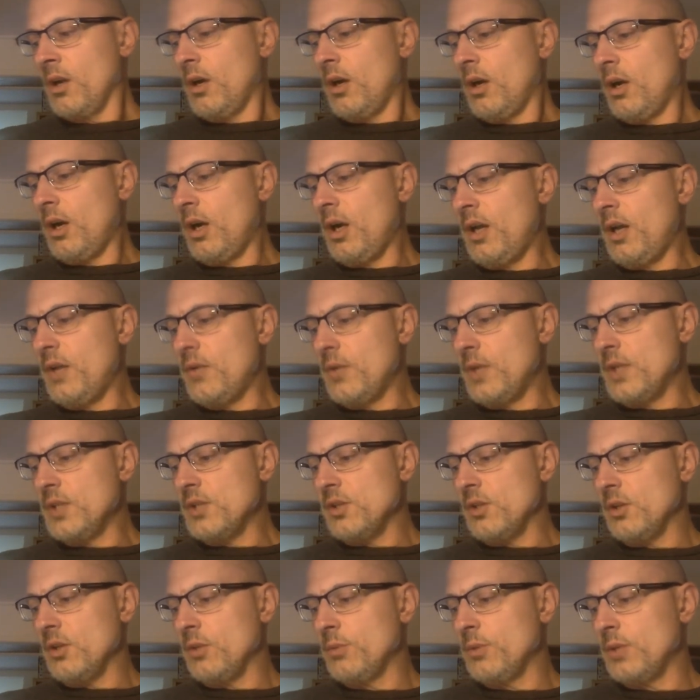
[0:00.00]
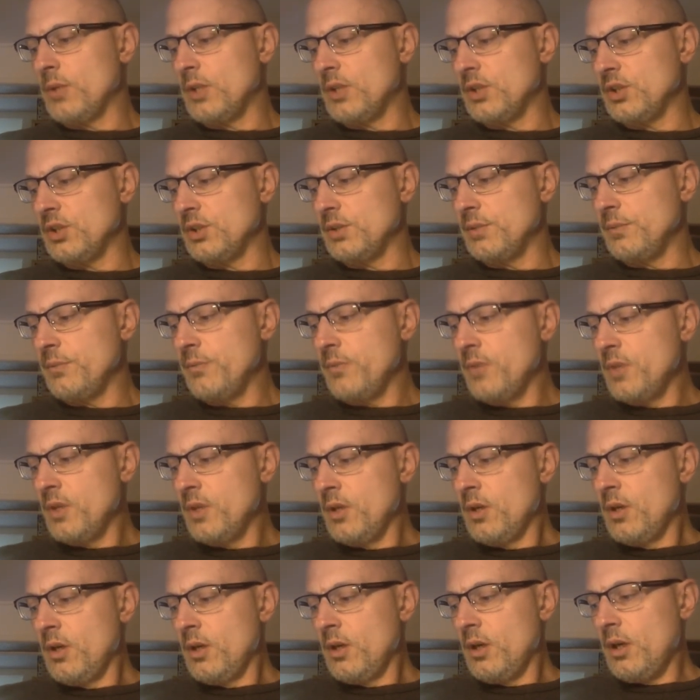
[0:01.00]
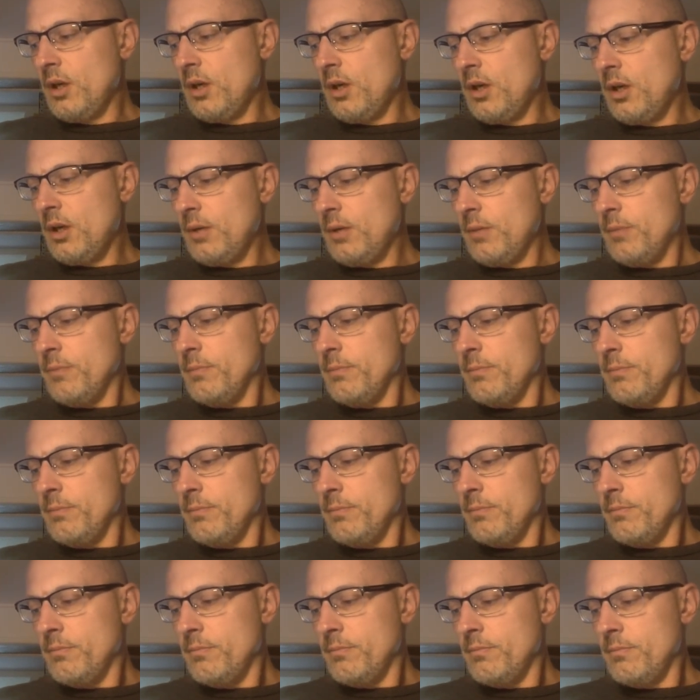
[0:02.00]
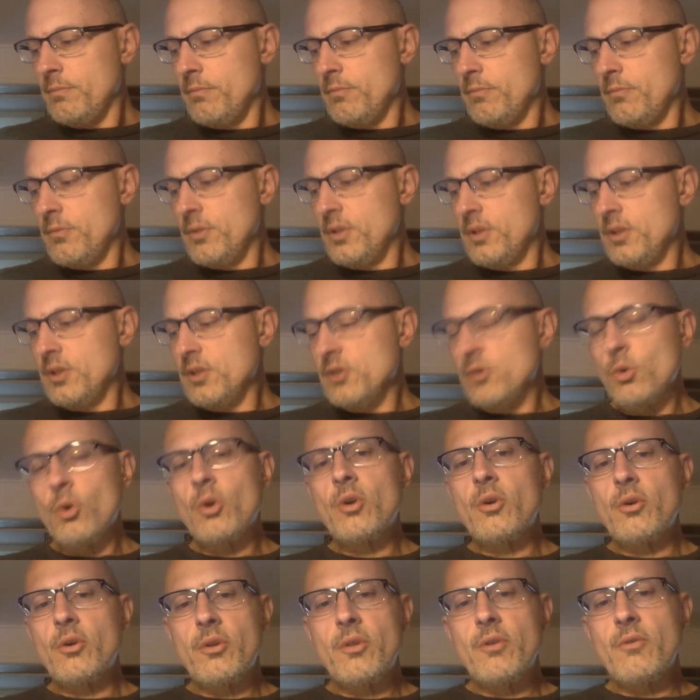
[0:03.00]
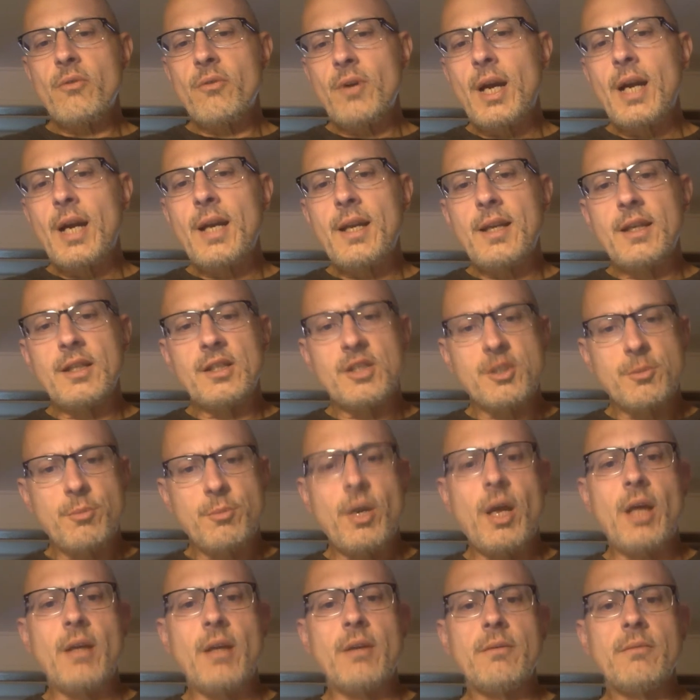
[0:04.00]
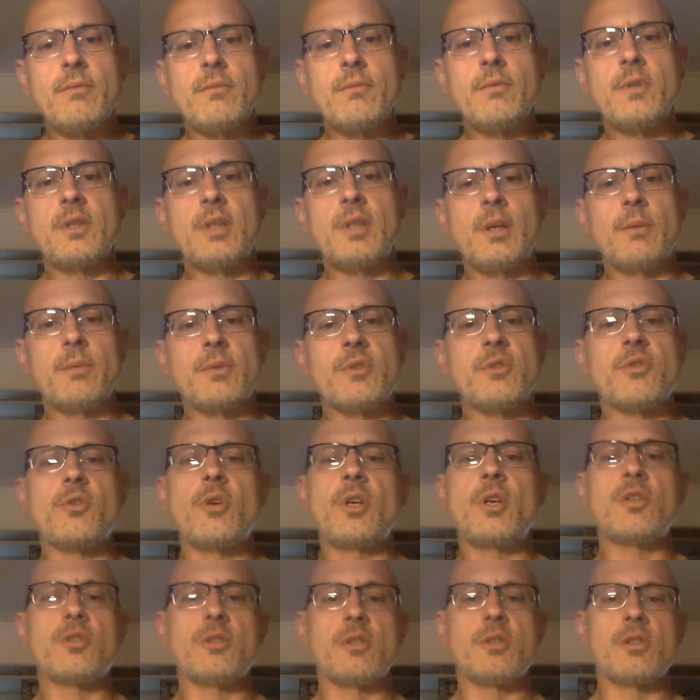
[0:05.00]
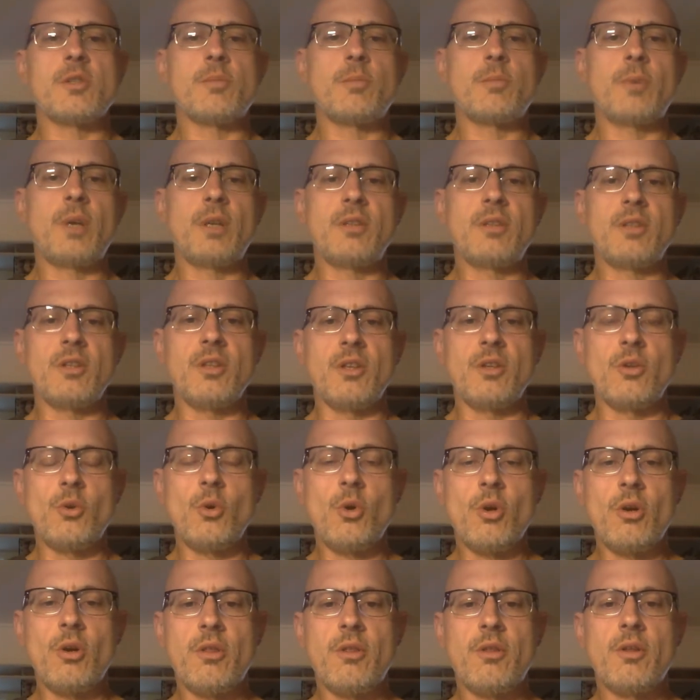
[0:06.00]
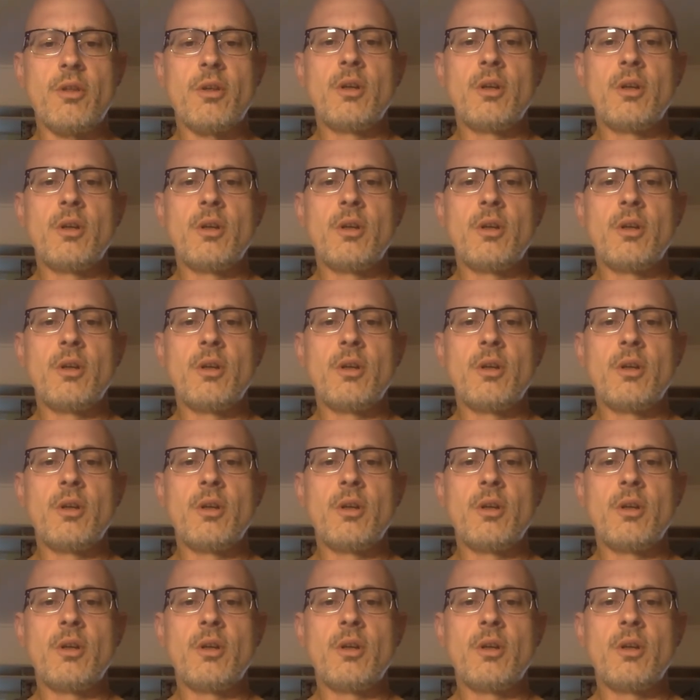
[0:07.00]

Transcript: and racial oppression. The disorder and the rioting spread. The demonstrations spread to the north.